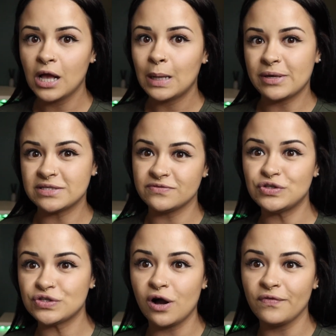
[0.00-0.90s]
because if you
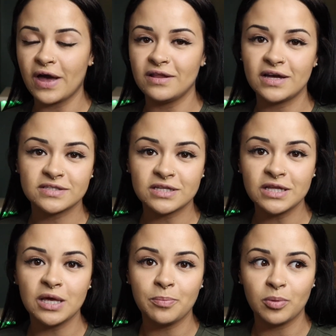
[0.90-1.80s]
saw in that last
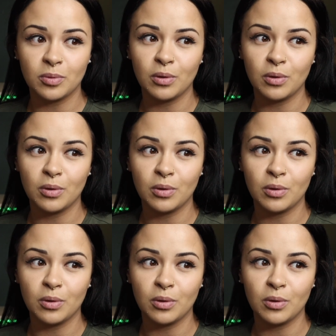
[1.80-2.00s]
clip,